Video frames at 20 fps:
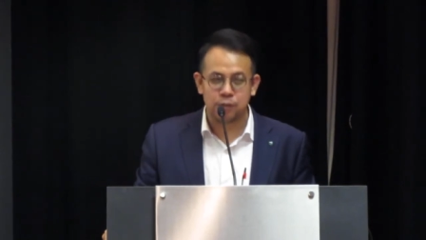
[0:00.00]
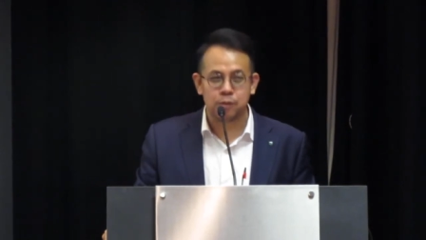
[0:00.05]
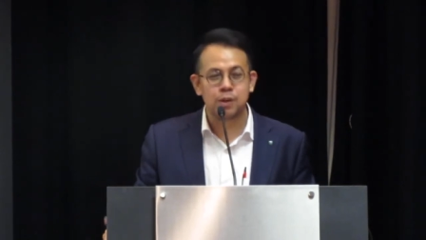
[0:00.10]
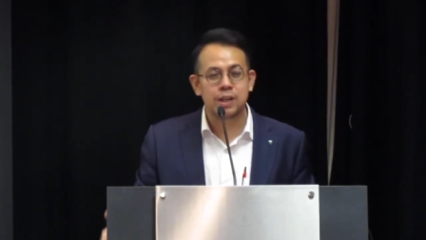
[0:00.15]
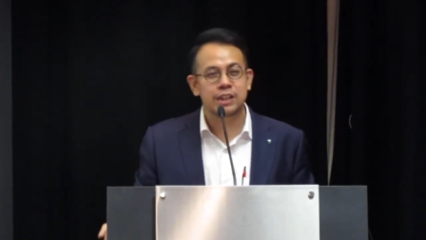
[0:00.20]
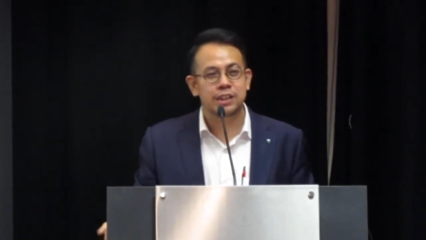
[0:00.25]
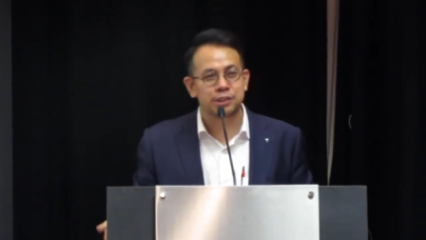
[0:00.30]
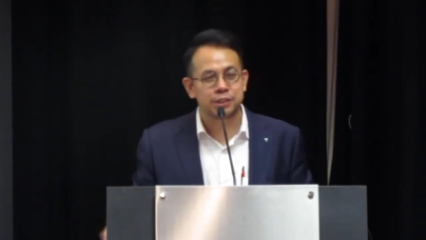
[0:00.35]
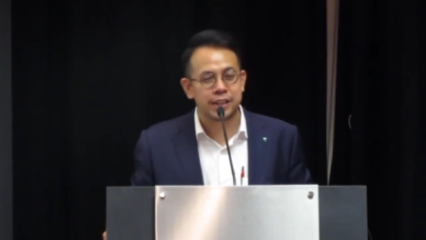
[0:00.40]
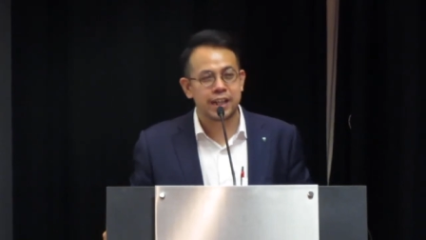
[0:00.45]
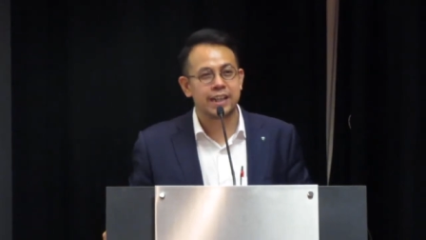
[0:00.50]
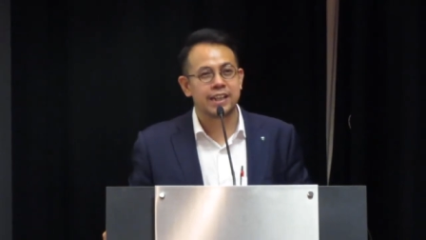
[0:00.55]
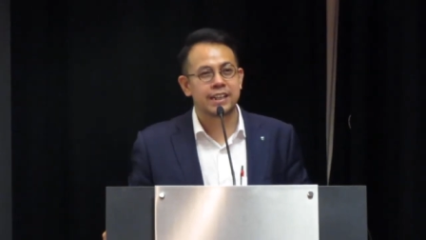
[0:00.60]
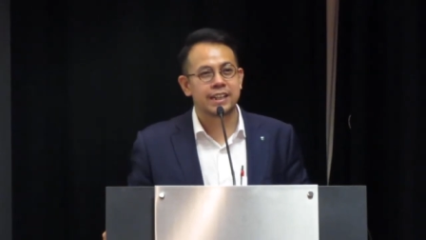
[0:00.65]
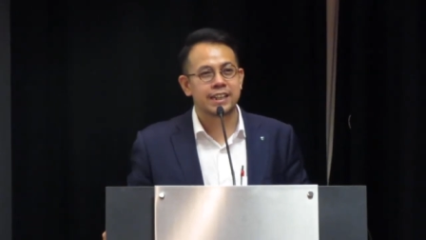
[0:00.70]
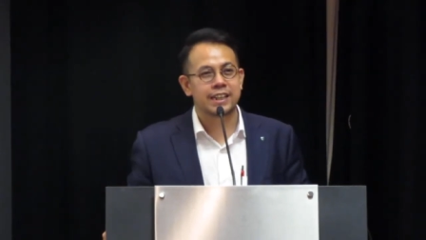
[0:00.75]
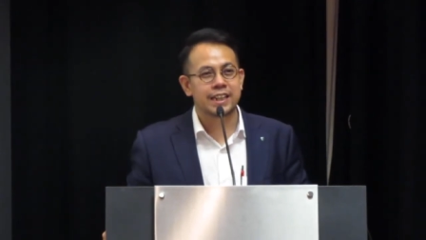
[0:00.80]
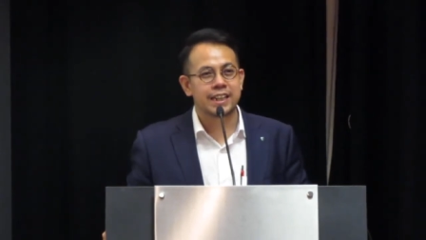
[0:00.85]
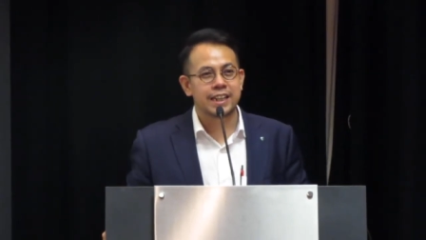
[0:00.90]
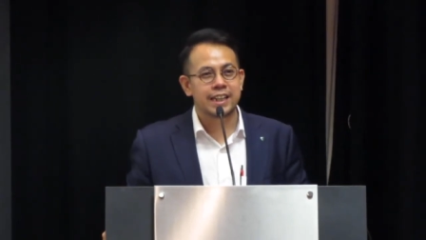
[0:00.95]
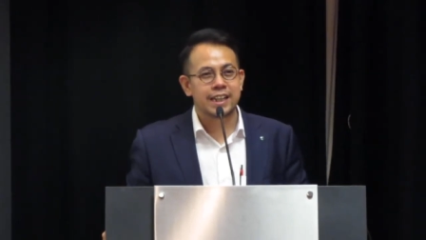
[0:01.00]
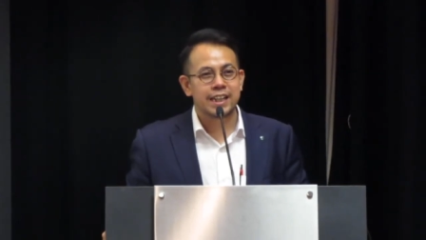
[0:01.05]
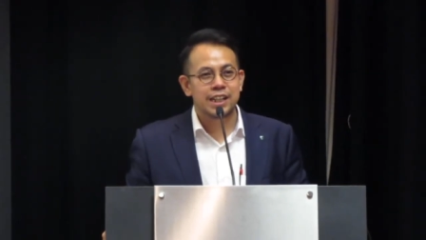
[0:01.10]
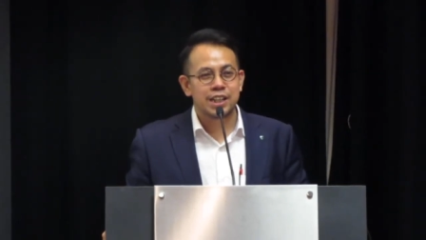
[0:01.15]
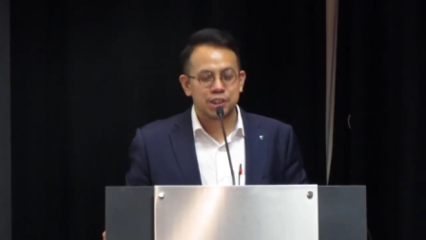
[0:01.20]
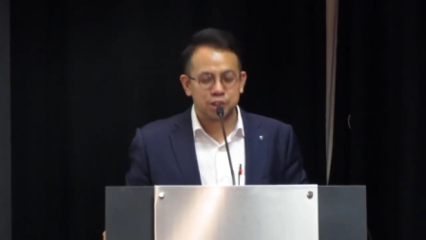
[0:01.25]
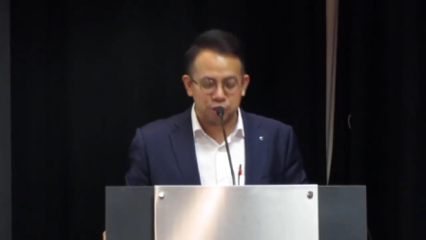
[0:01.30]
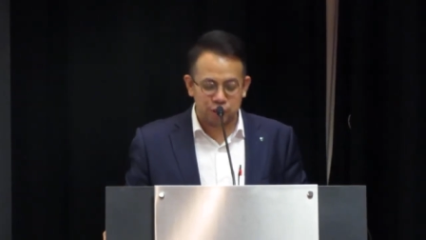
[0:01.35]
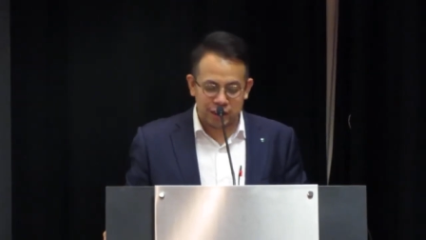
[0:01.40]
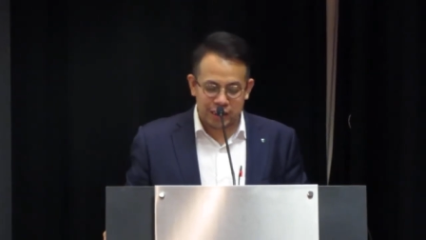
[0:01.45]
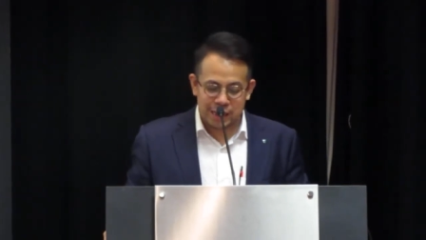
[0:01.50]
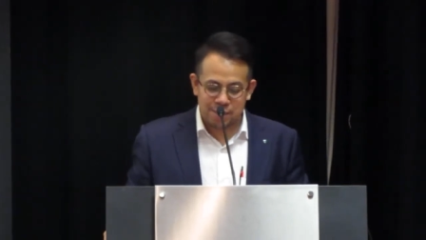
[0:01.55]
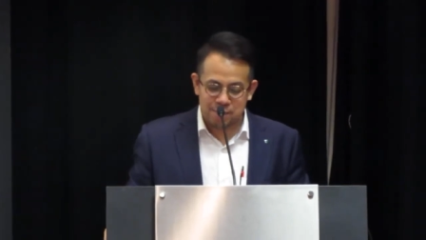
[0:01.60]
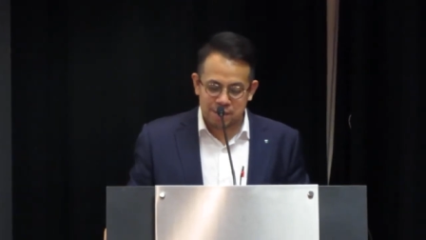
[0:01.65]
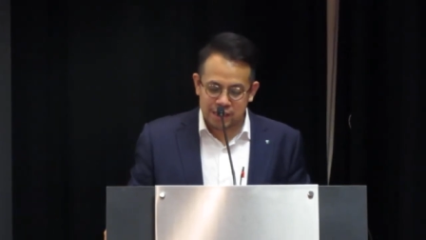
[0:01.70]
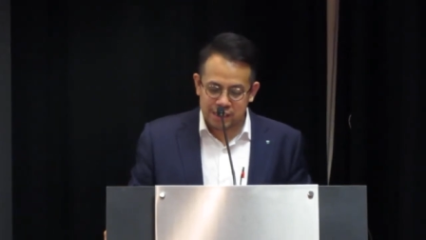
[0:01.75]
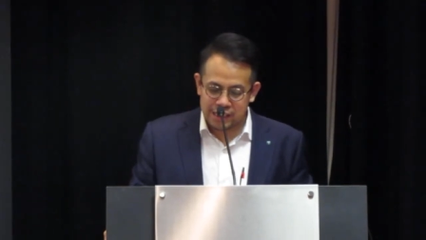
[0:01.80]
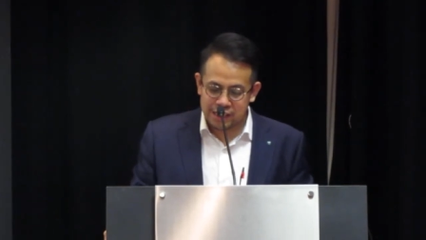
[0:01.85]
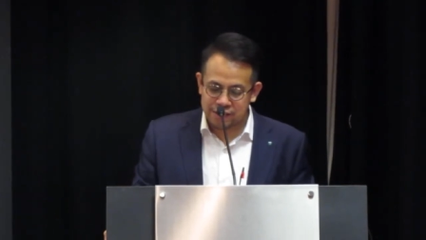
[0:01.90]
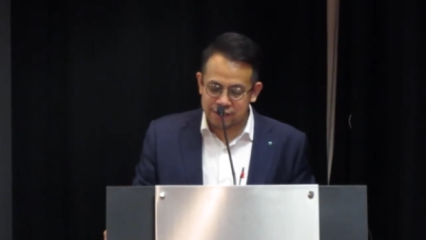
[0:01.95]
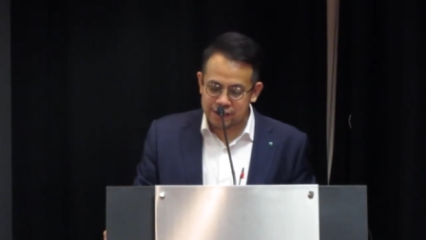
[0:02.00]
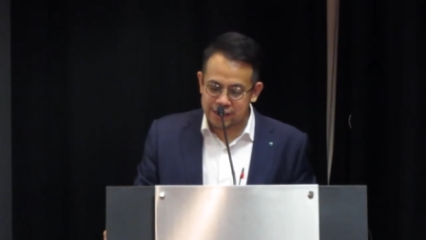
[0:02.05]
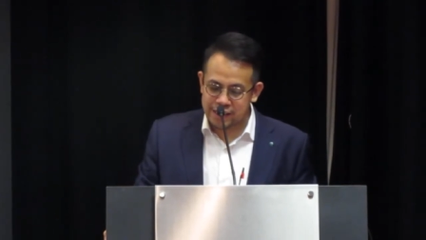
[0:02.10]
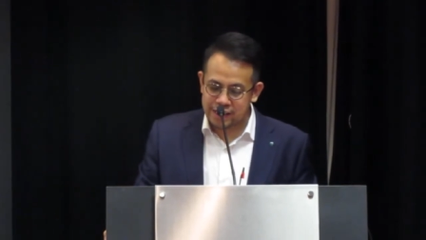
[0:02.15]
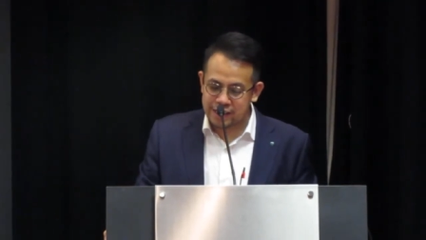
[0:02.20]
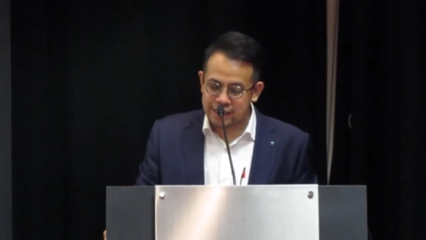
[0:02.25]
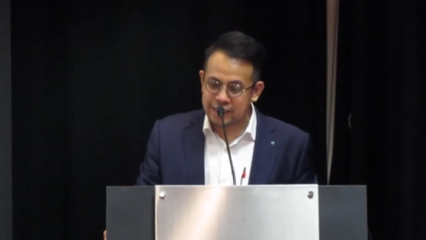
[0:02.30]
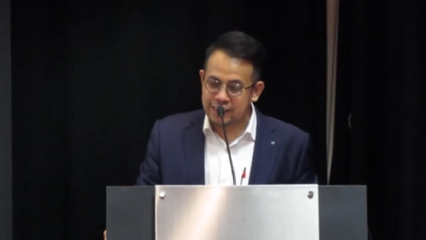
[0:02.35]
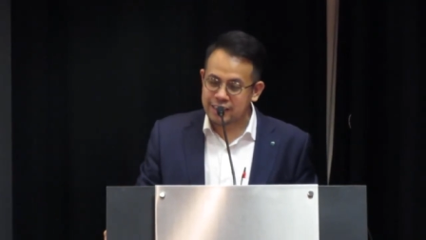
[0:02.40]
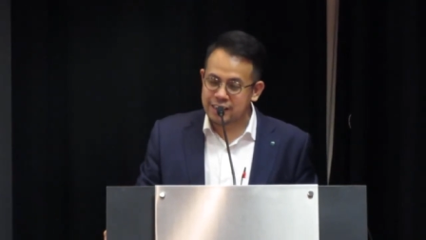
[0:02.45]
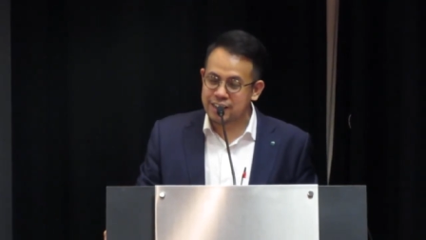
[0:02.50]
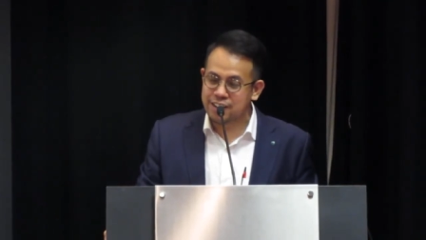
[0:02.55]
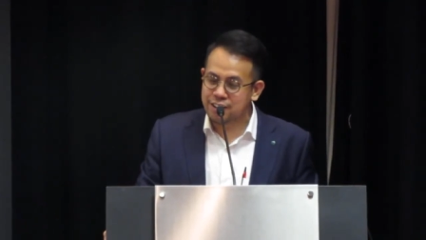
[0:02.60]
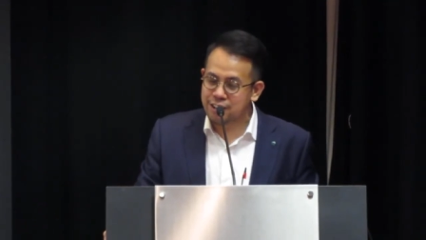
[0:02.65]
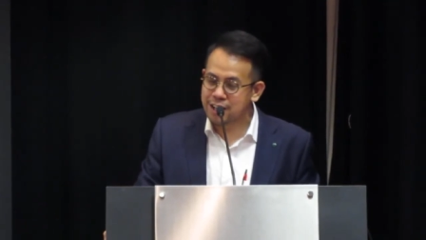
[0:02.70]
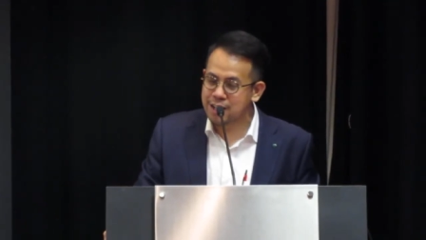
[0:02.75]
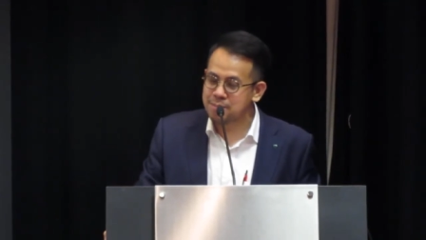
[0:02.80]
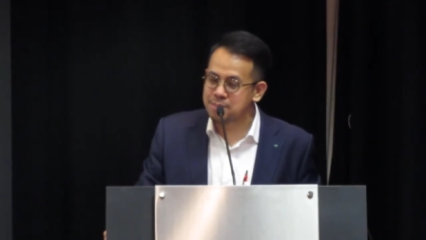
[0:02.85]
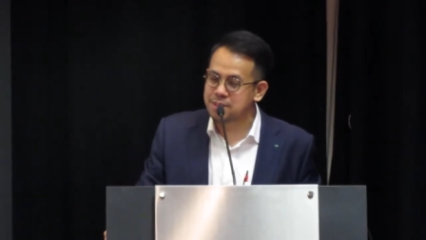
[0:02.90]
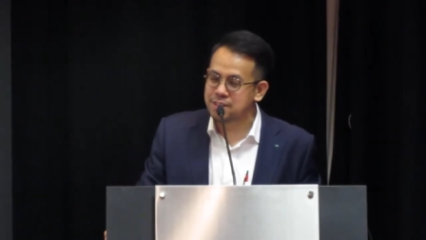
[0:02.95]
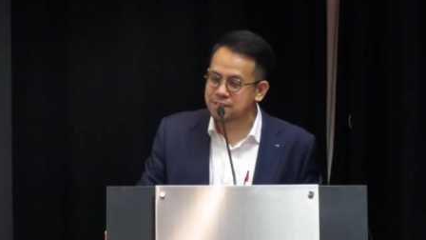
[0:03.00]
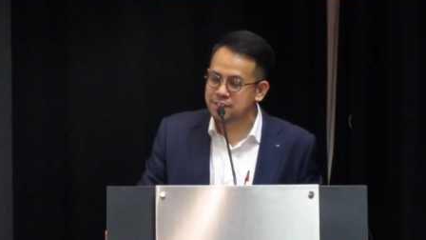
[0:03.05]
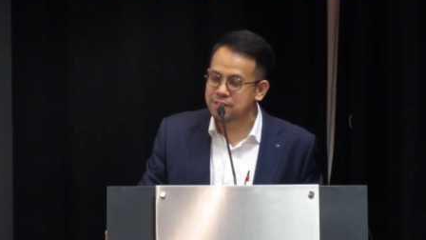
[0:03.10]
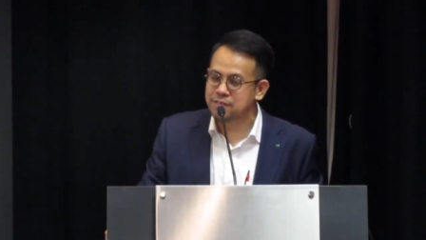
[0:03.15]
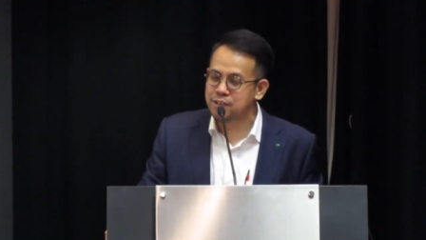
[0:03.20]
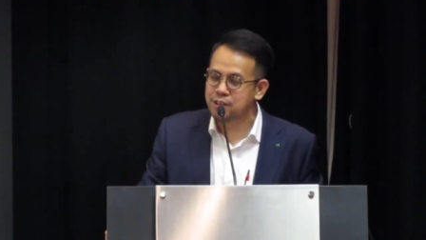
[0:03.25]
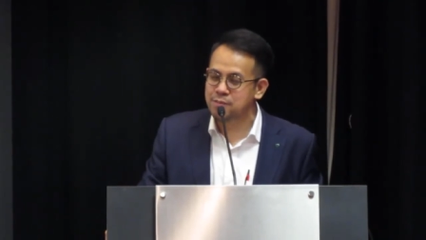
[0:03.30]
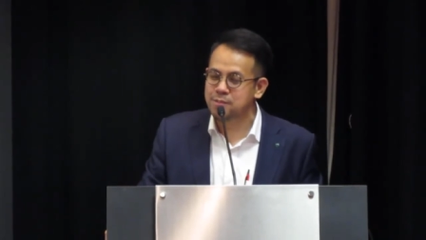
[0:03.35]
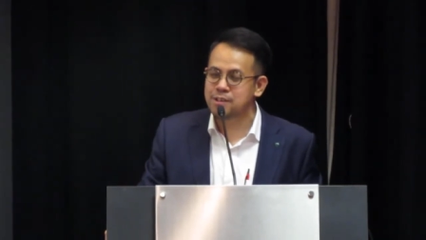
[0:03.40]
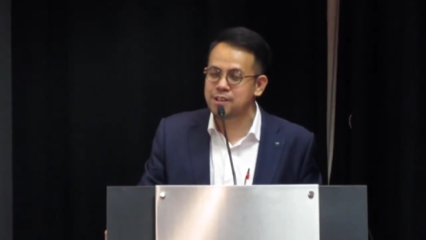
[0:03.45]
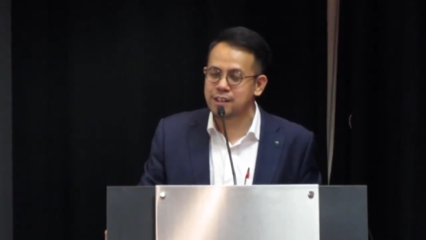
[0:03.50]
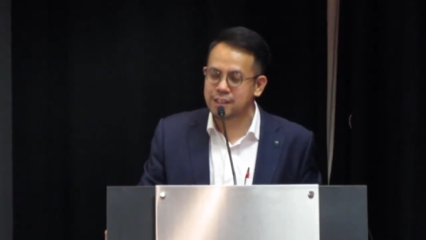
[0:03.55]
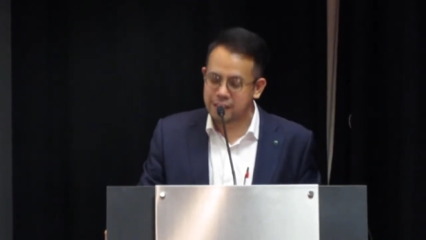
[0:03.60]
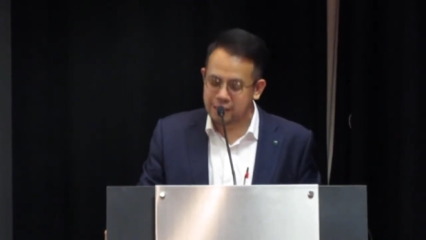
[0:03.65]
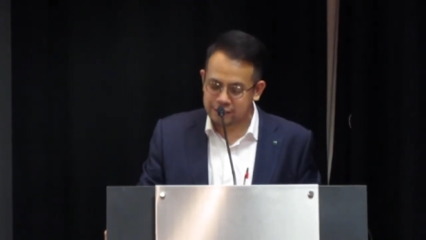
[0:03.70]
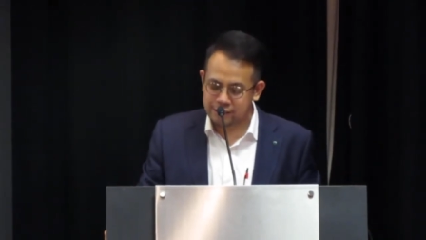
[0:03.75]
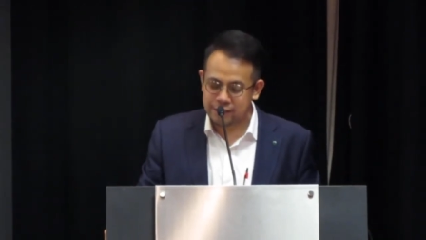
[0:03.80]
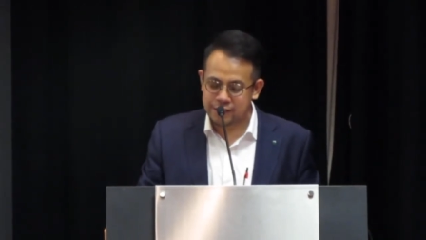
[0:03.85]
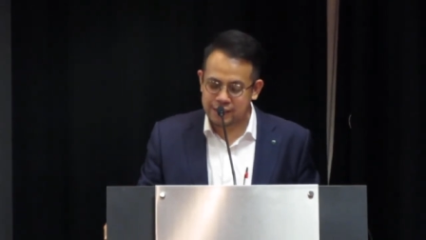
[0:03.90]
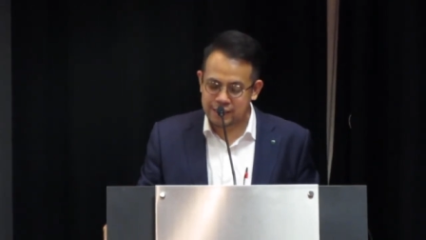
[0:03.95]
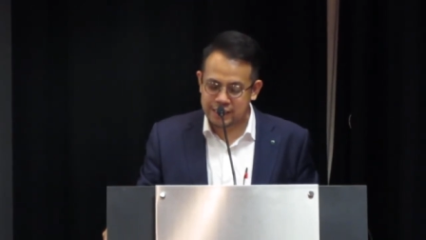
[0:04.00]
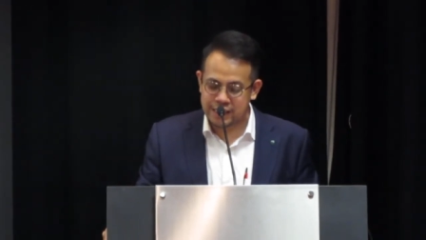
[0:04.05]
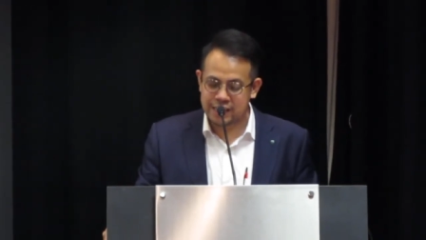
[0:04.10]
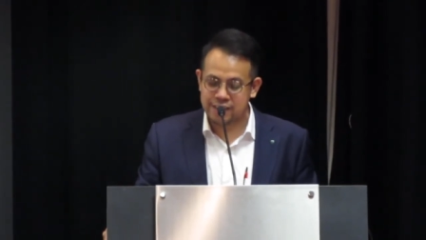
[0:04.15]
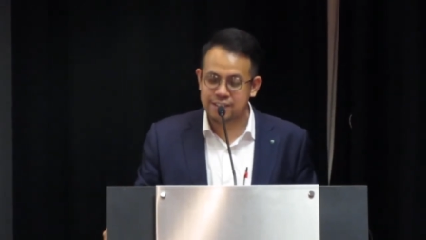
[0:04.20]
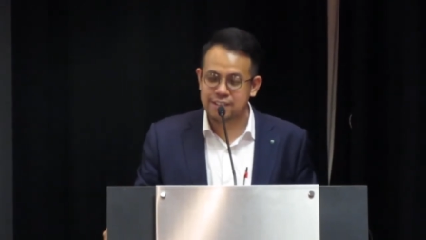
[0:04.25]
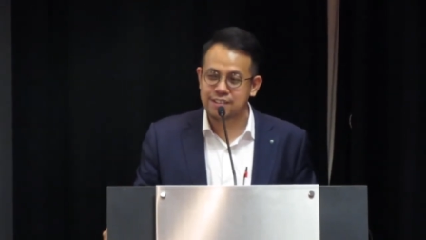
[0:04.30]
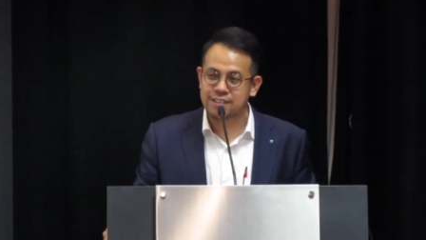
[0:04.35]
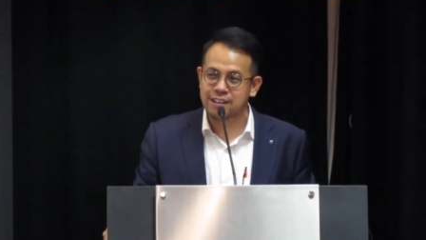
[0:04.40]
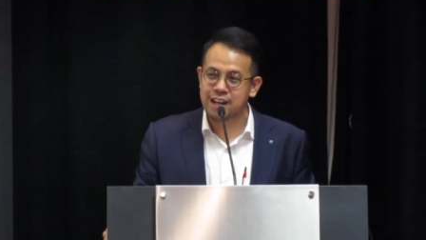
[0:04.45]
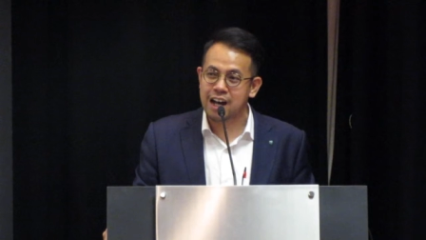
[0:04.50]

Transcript: work together to keep secret the crimes of the former Attorney General,